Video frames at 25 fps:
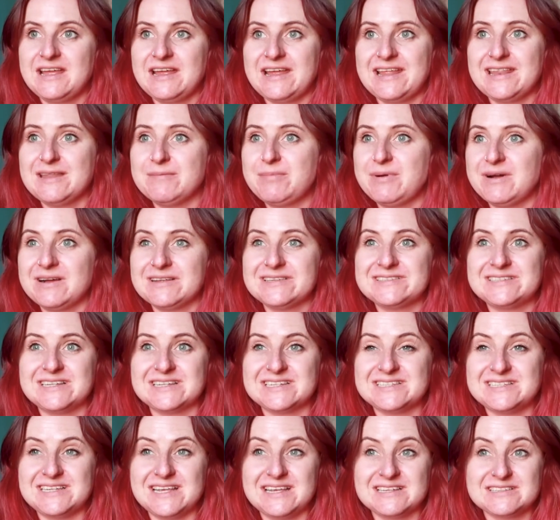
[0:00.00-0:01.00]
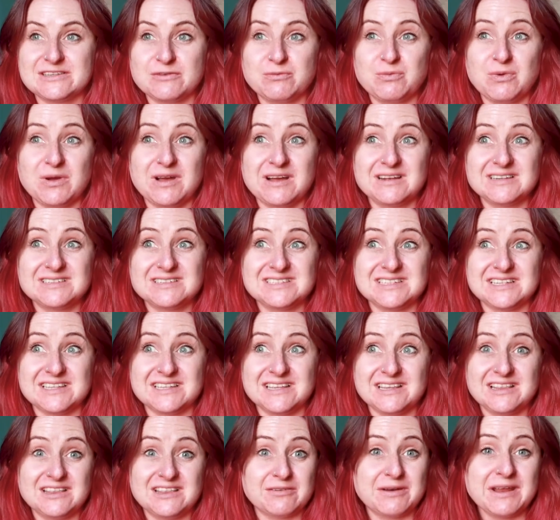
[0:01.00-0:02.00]
In the past 6 years, I've worked
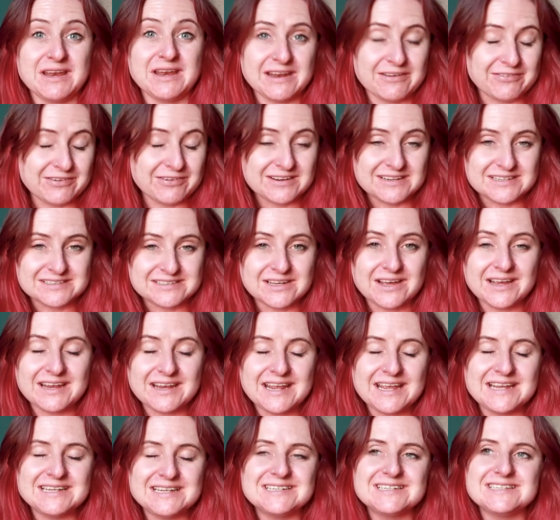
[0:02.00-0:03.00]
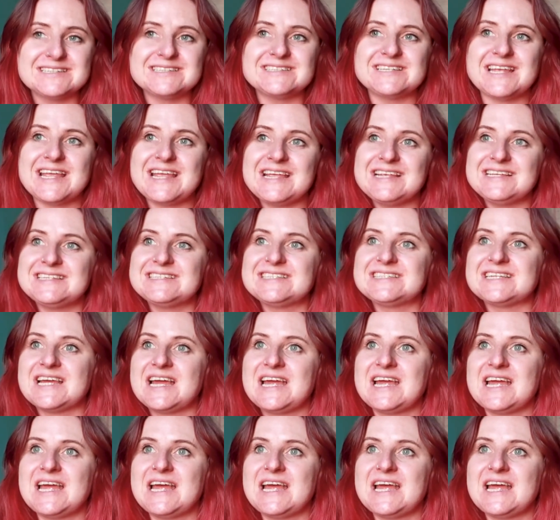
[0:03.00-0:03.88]
at 3 different design agencies,